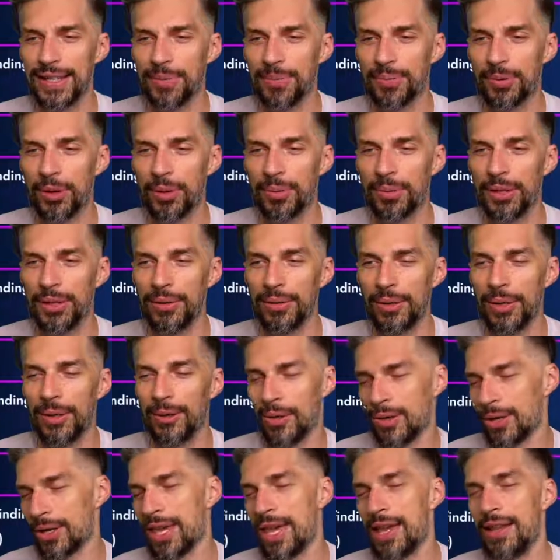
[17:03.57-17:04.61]
probably.
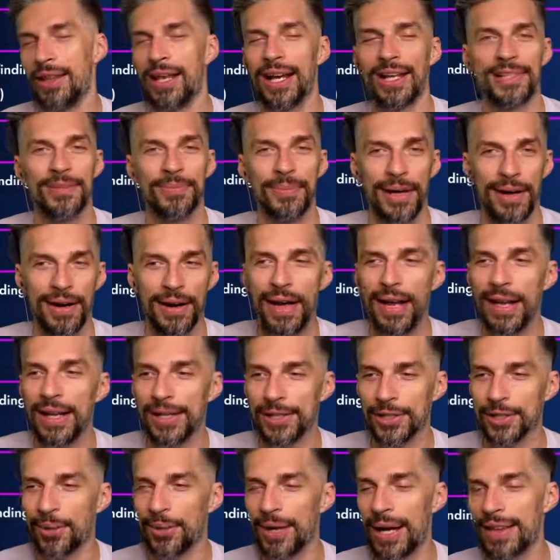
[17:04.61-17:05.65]
Okay, it doesn't matter.
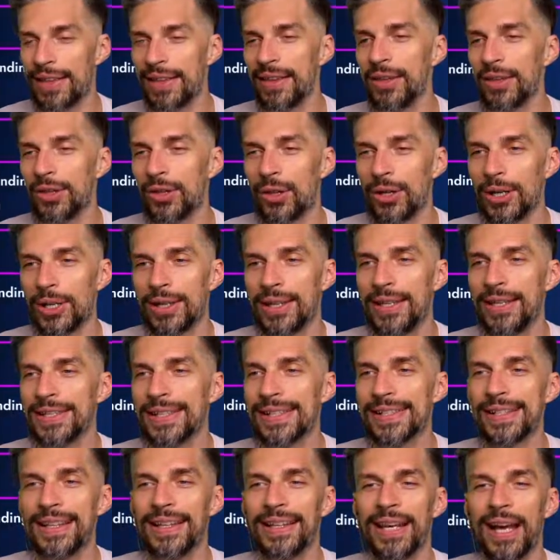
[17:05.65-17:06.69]
So I think this
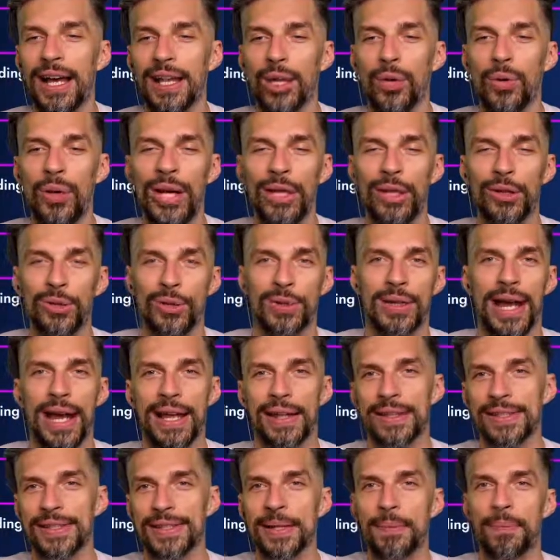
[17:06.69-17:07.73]
is another way to
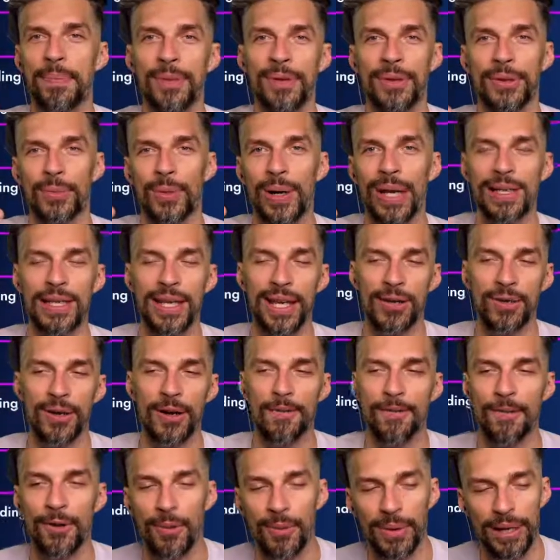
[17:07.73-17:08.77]
kind of separate one area
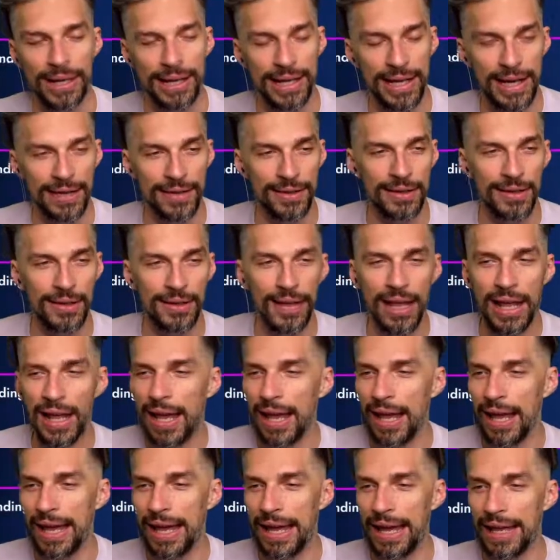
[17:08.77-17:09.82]
from another.
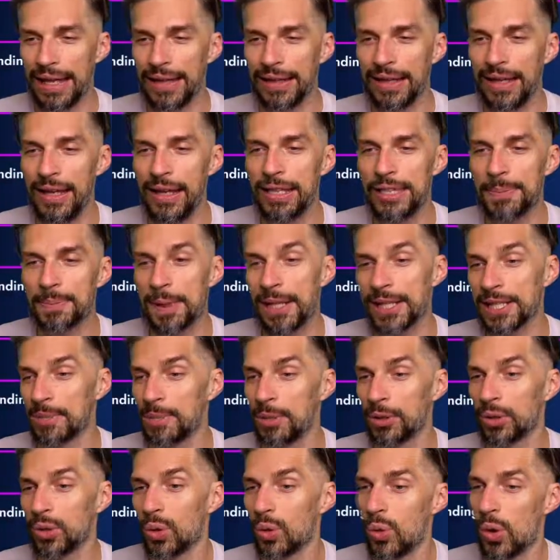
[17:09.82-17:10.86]
And it's
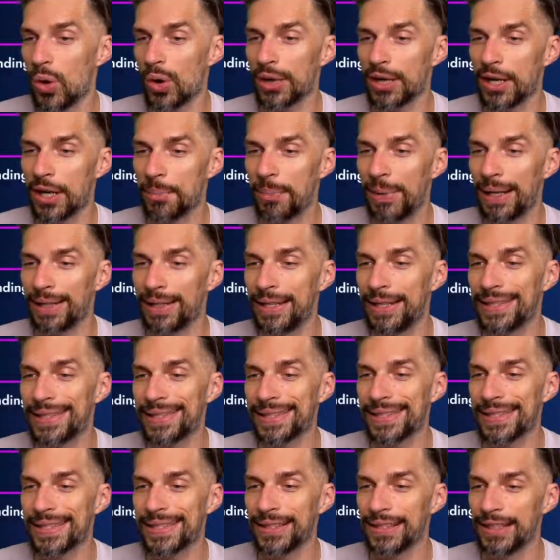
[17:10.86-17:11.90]
possible to walk there, but
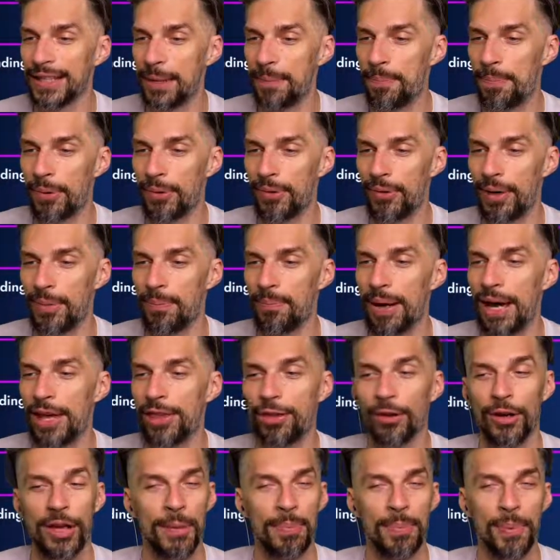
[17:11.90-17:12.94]
it's slippery by
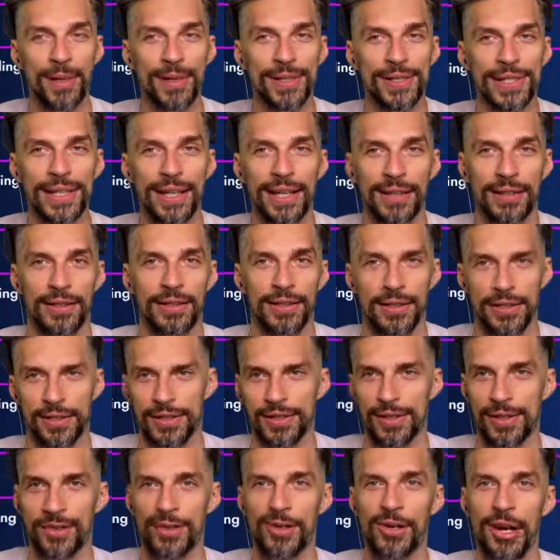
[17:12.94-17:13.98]
30%. Like
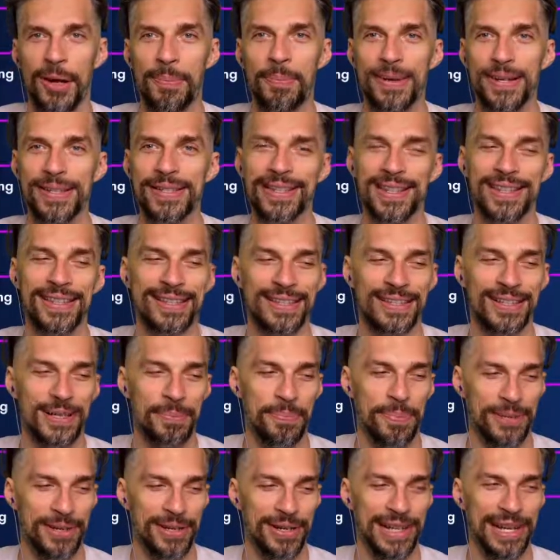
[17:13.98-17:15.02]
30%
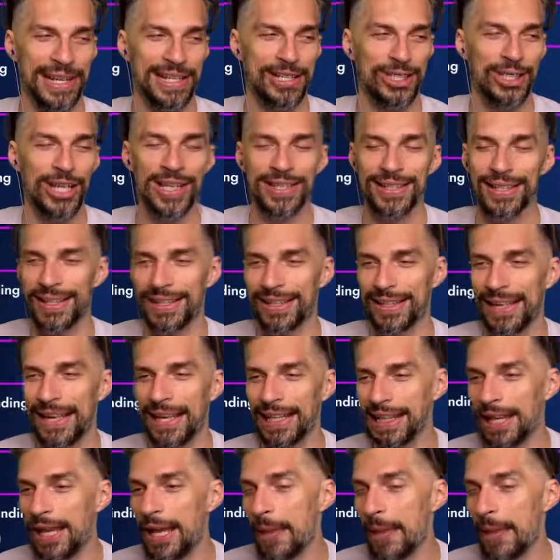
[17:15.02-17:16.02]
slippery, guys, just like that.